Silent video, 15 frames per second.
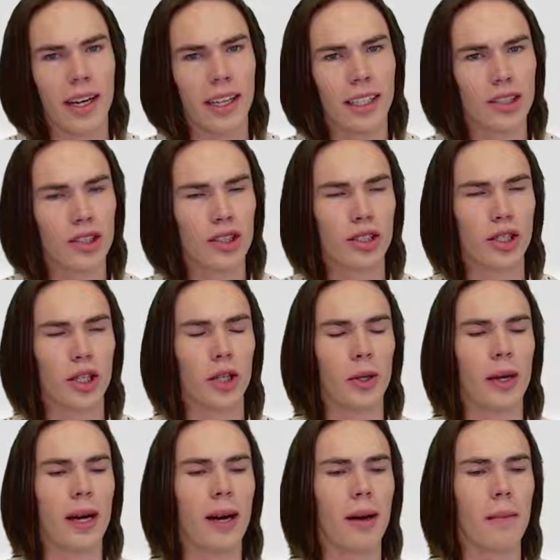guys,
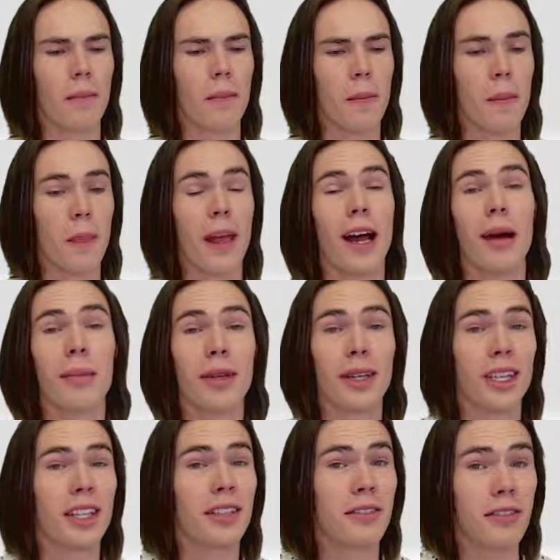so I'm gonna
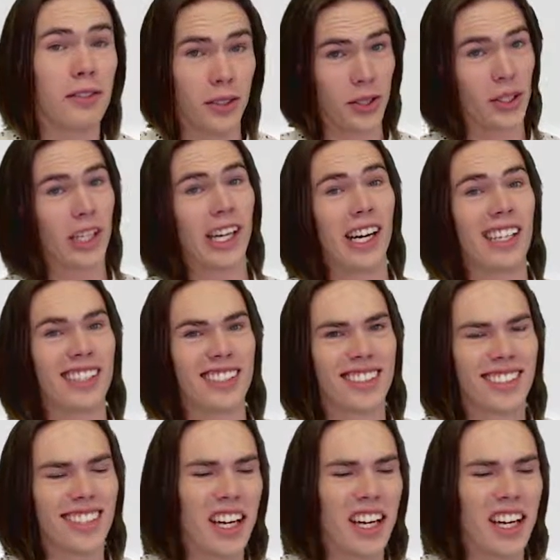give you guys